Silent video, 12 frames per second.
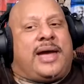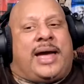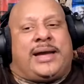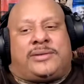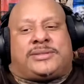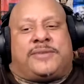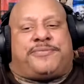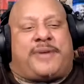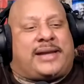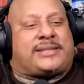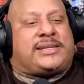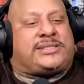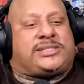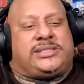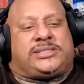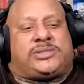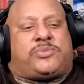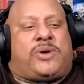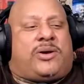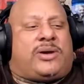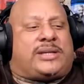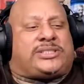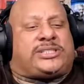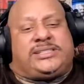I the fact that she says,
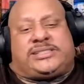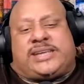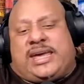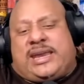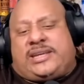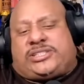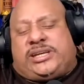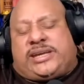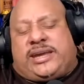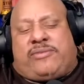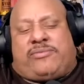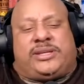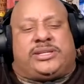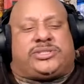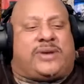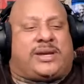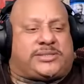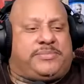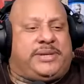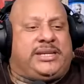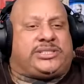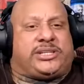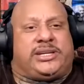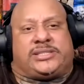well, she's saying that she can't really trust
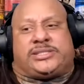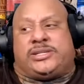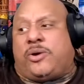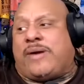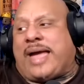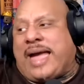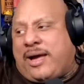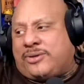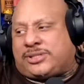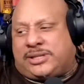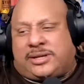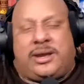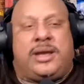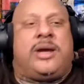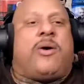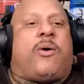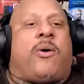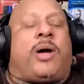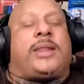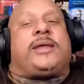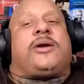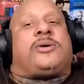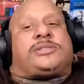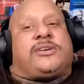me. She doesn't know how. She, all
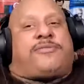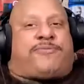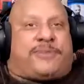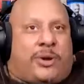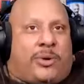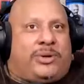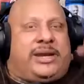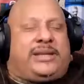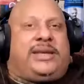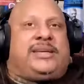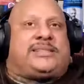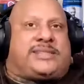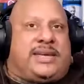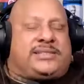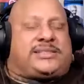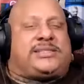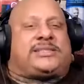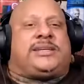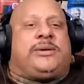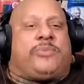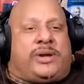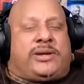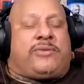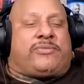of those are floating these things to see
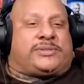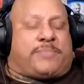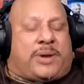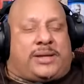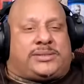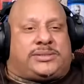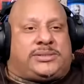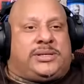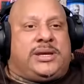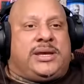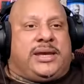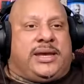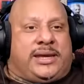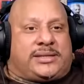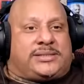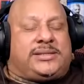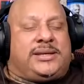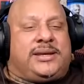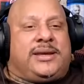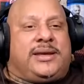what your response is.